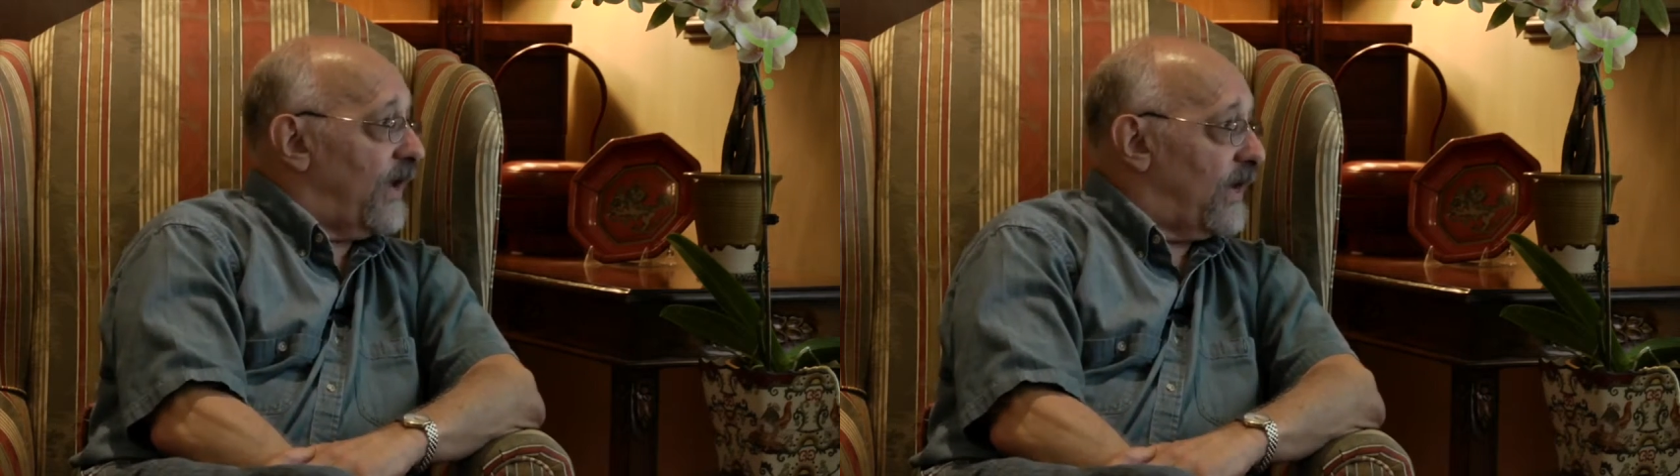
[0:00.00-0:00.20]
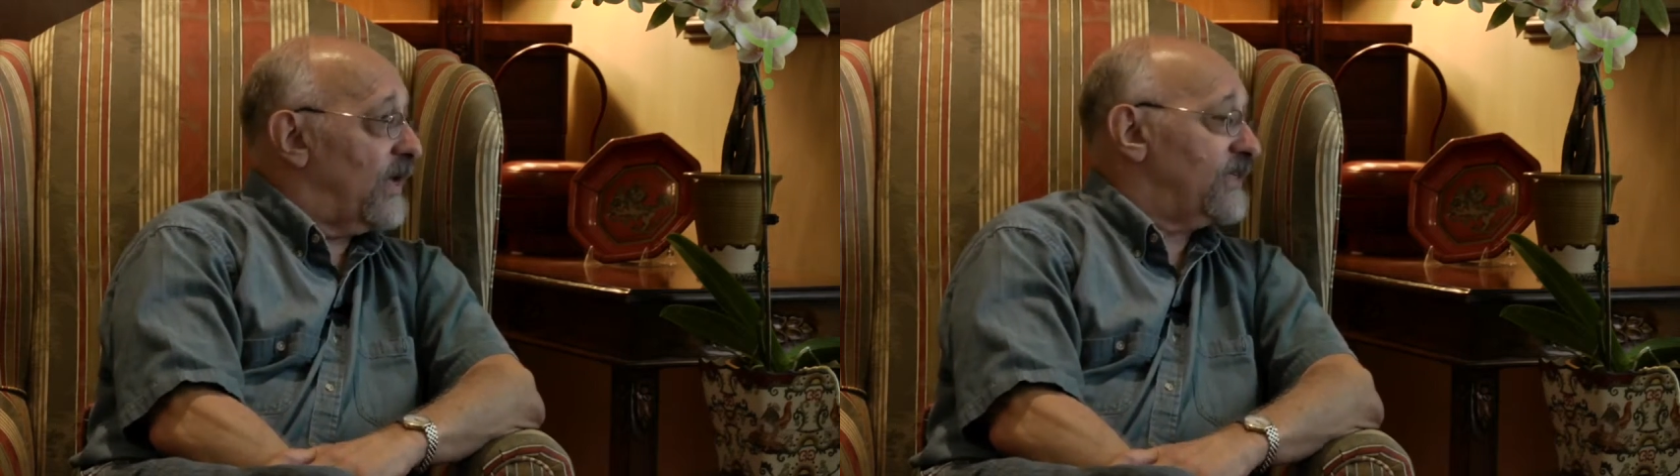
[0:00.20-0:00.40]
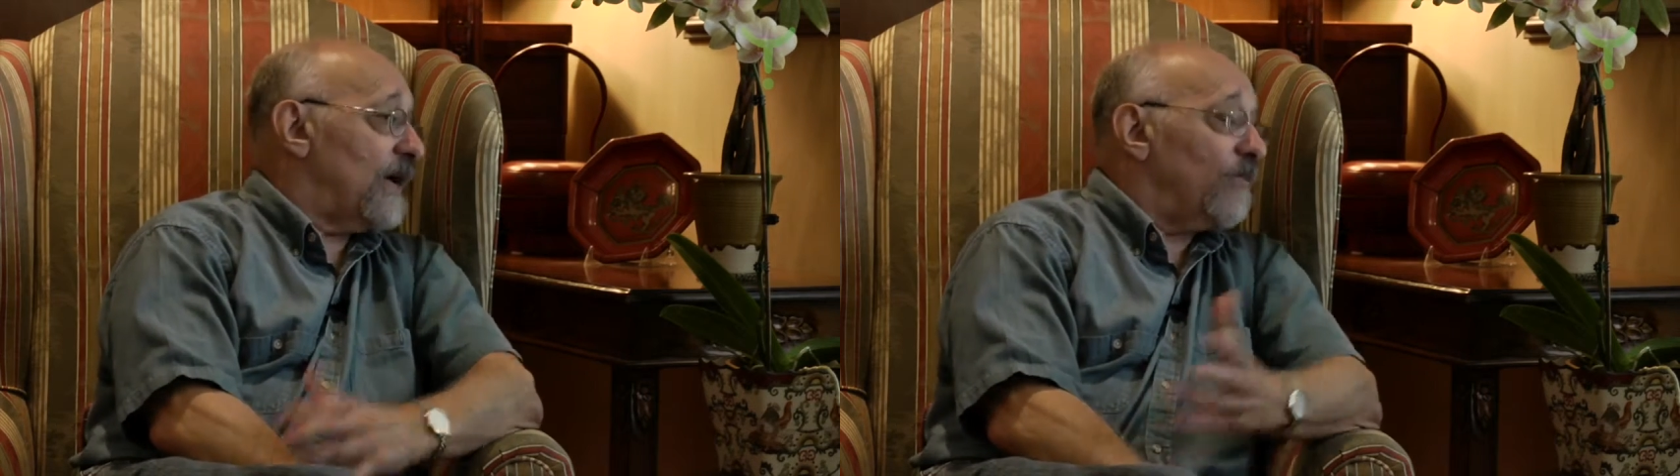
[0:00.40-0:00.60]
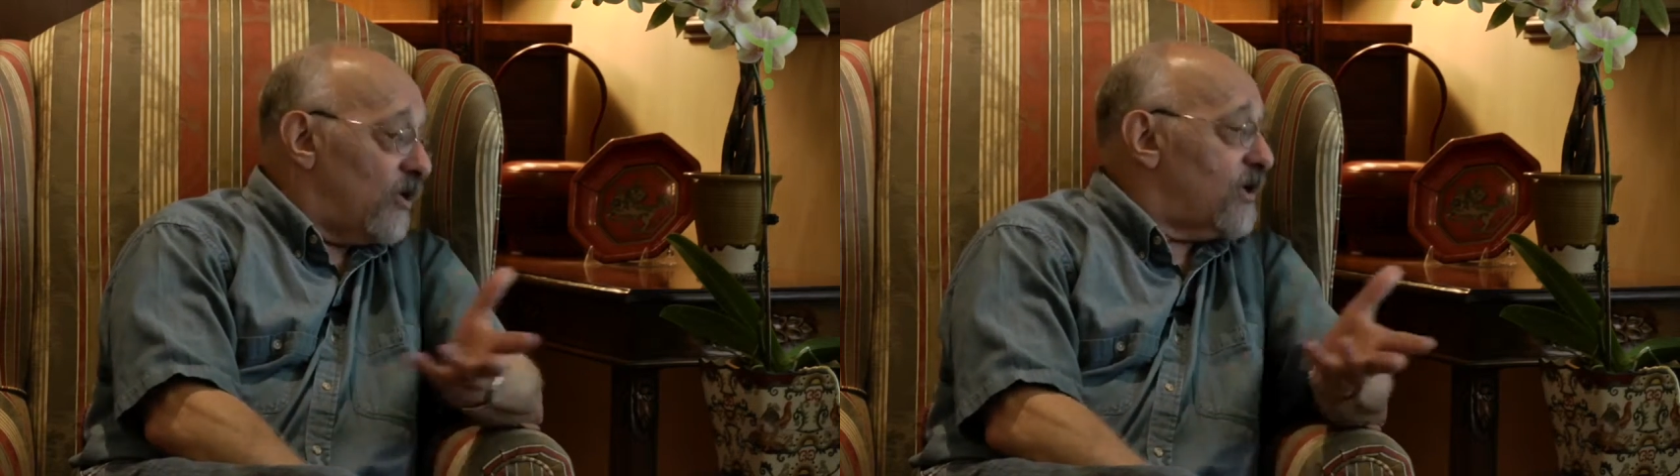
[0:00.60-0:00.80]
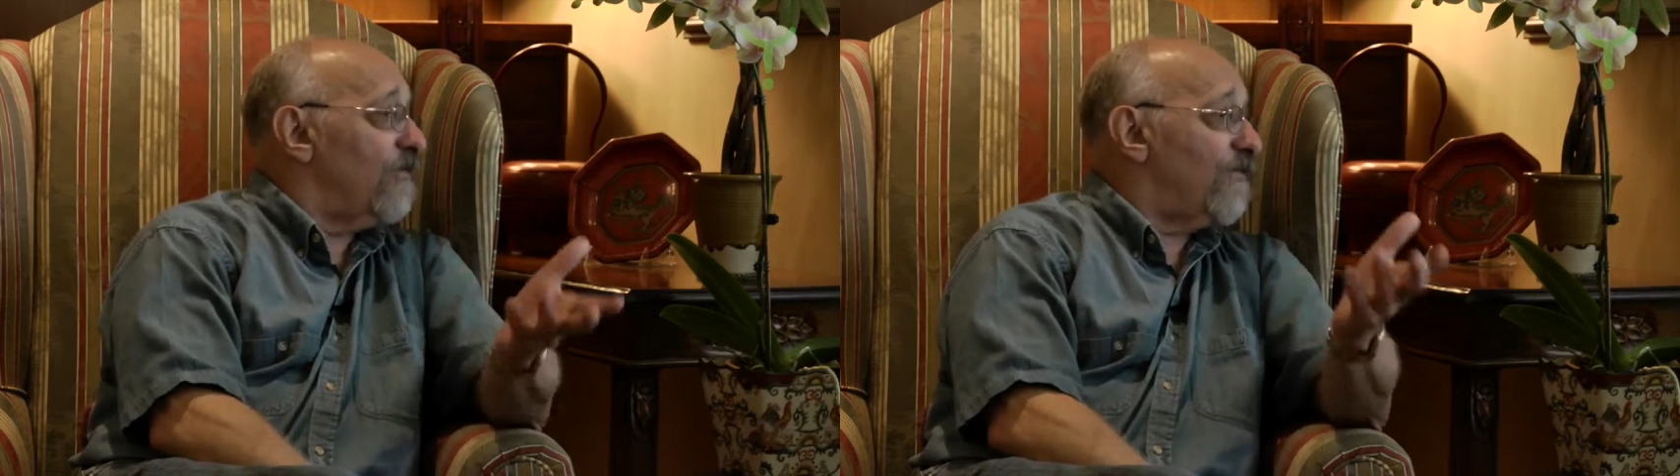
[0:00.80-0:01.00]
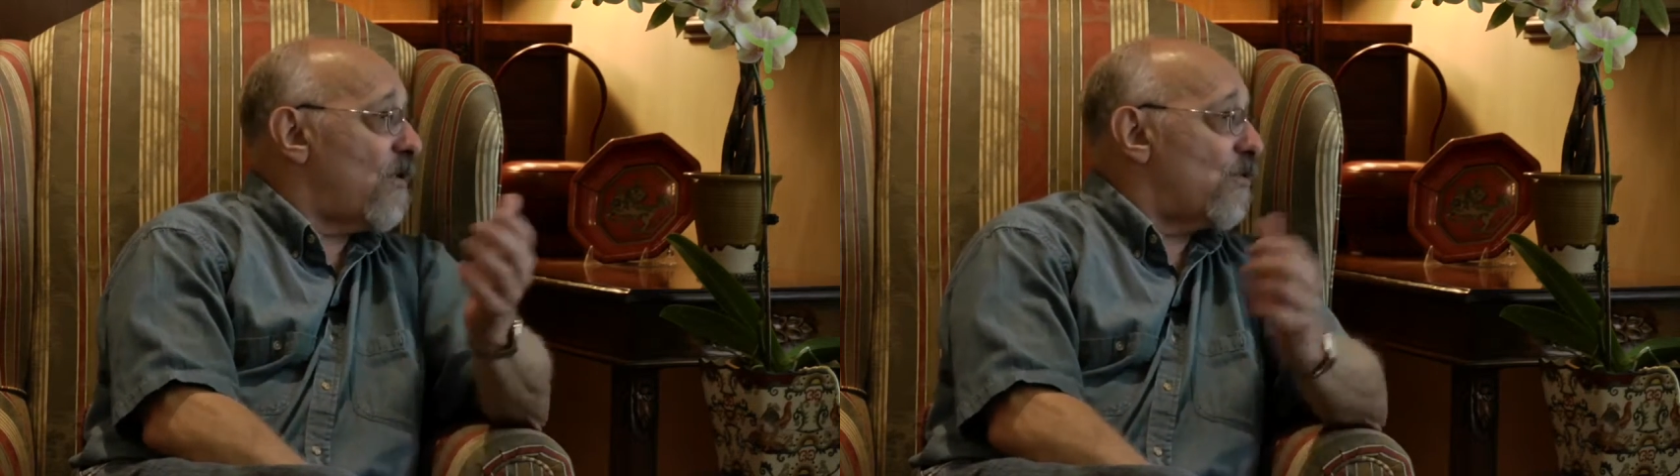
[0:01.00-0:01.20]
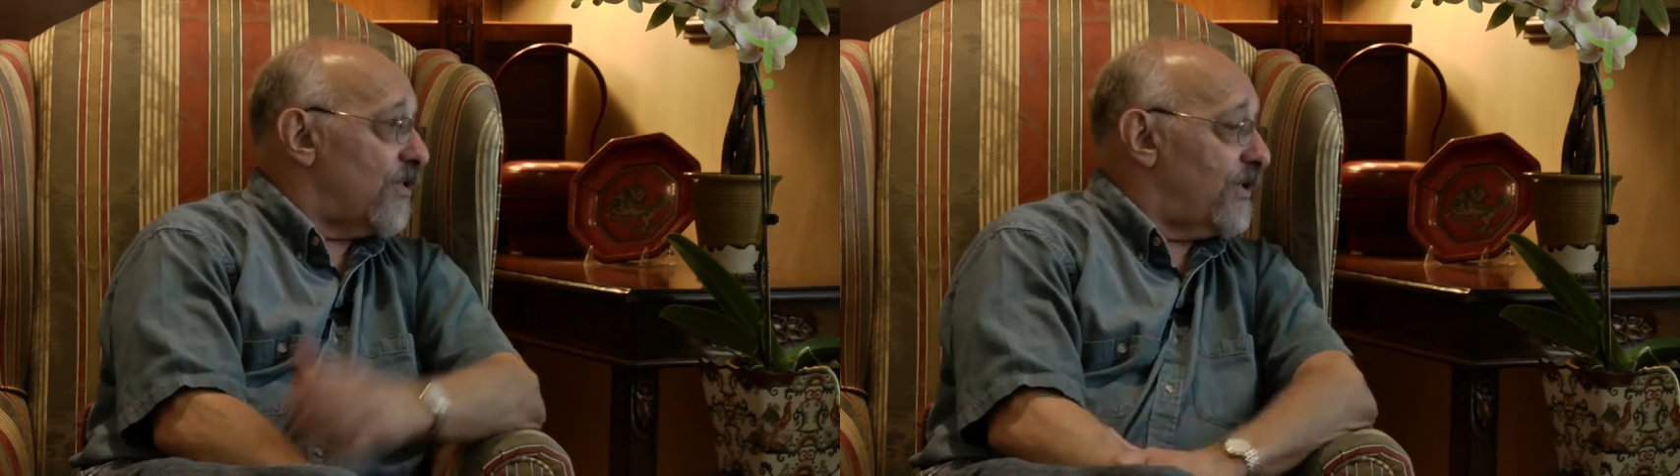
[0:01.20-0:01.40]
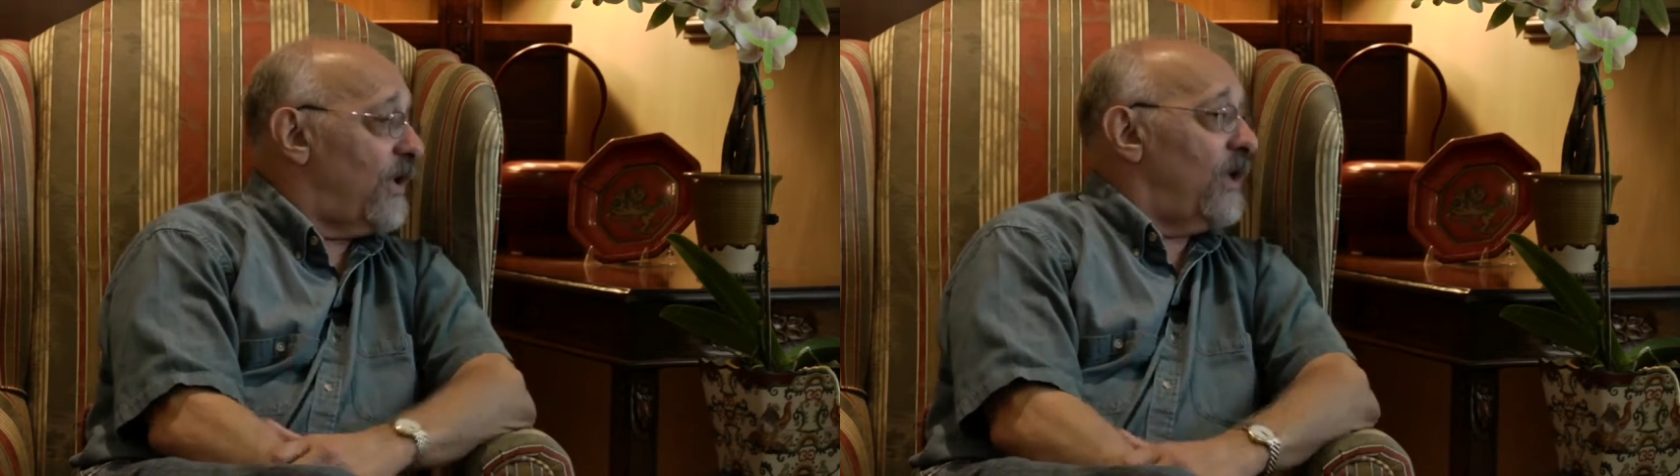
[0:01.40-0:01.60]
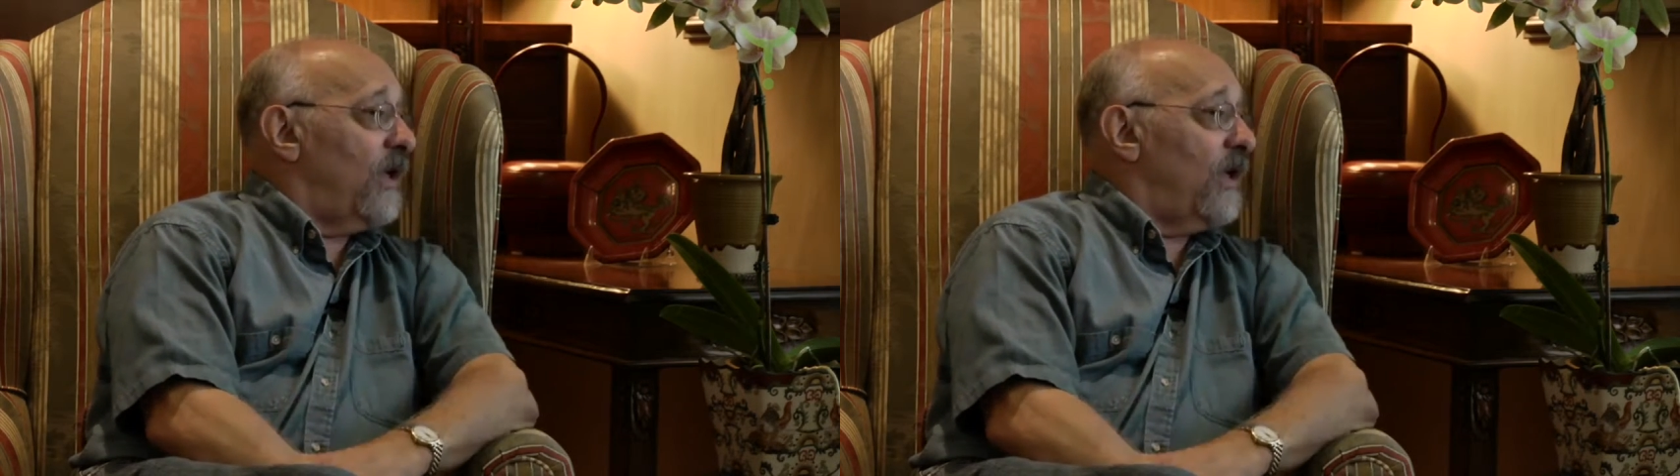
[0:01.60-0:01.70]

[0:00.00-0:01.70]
And as I'm looking forward,